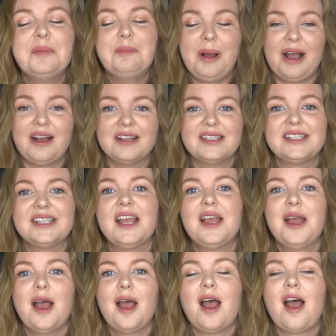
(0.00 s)
But
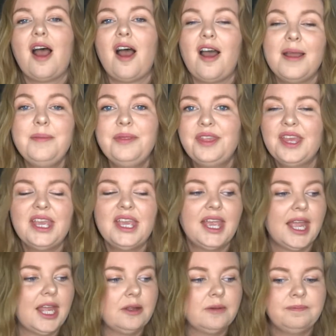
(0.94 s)
I'm
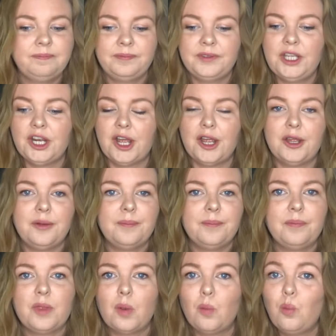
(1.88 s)
thinking, you know,
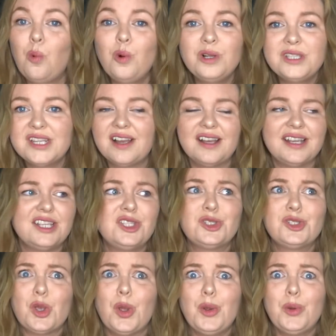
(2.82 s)
water is
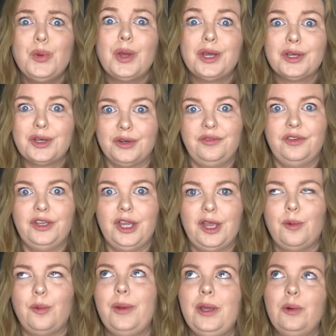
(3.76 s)
so good for
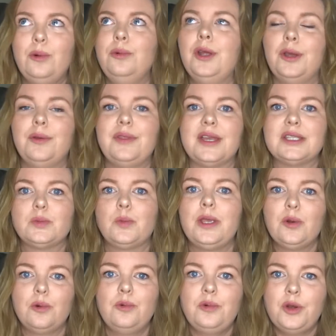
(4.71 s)
you. We all know this.
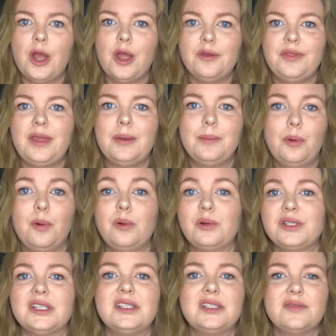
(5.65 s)
We all know the
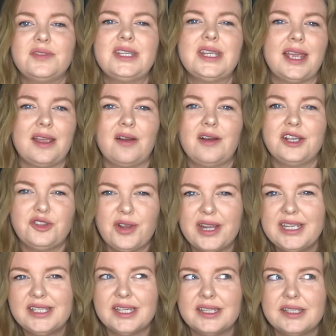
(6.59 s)
importance of staying
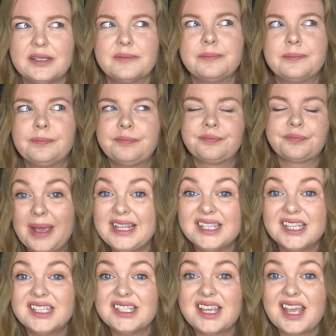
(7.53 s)
hydrated.
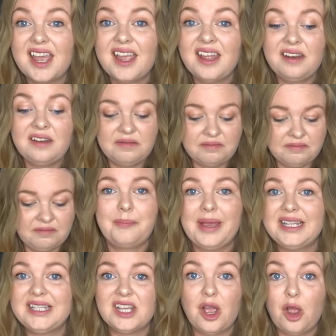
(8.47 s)
Better skin,
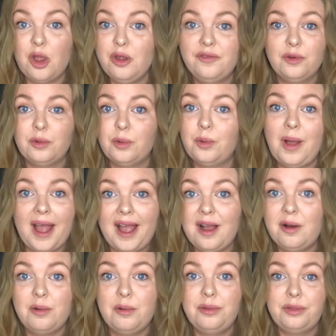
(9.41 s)
better overall
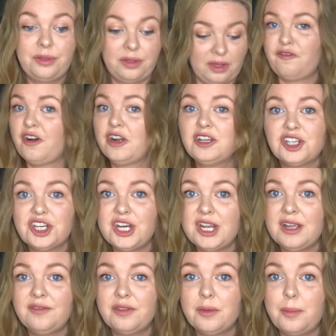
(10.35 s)
health,
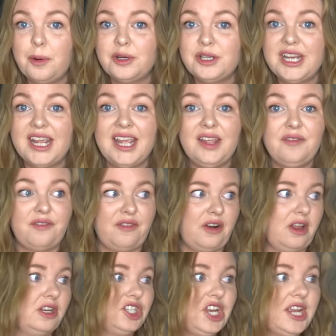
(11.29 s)
functioning of the body,
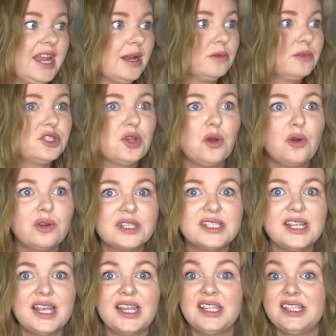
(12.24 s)
flushing out
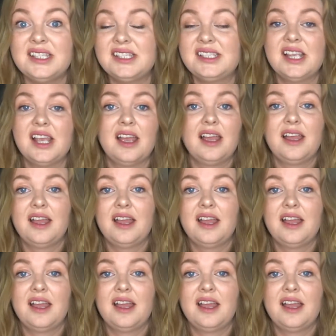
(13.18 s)
toxins,